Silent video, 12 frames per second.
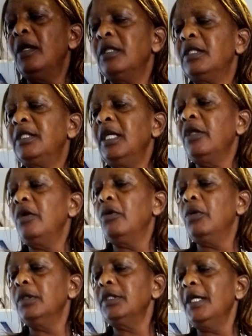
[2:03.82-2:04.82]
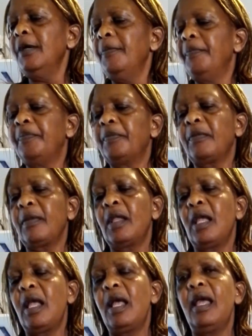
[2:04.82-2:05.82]
take your water,
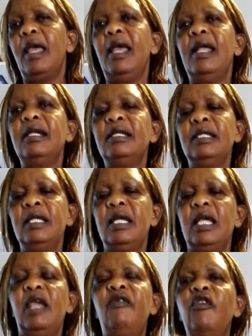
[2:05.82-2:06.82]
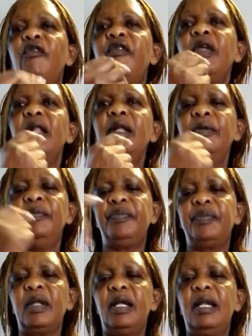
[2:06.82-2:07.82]
and if you feel
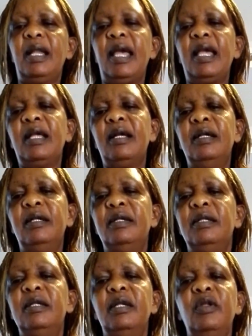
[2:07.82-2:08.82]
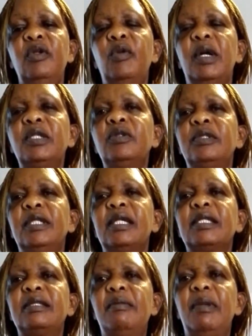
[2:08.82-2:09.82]
like you want to take
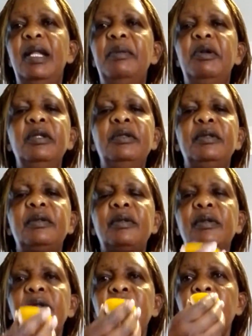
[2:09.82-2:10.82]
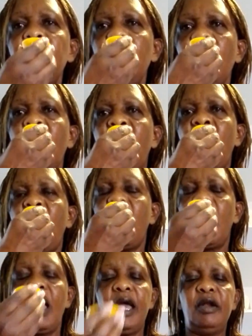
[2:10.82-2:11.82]
some lemon,
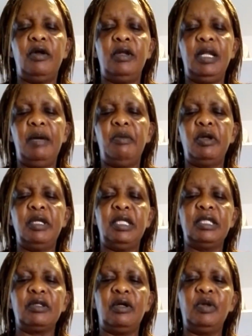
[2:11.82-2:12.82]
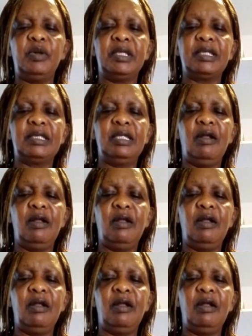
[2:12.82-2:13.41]
I know lemon is always